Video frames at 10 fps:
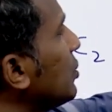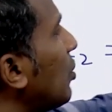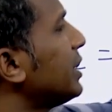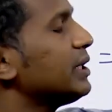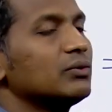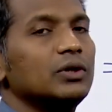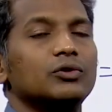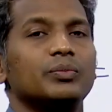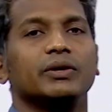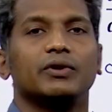not equal
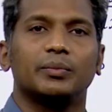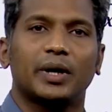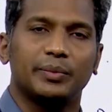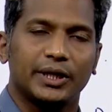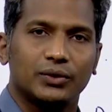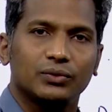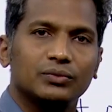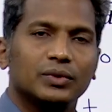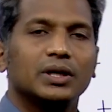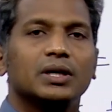to B1 by B2,
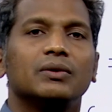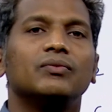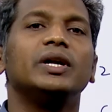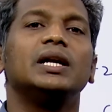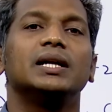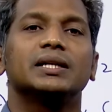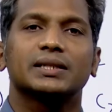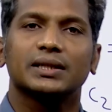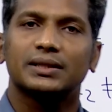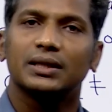we will
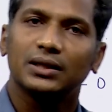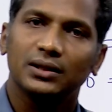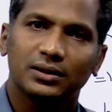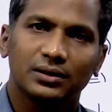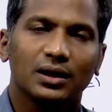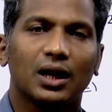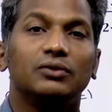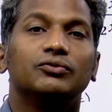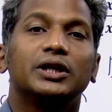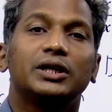discuss the
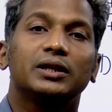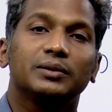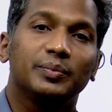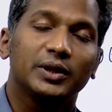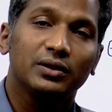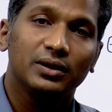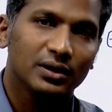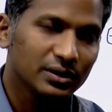conversion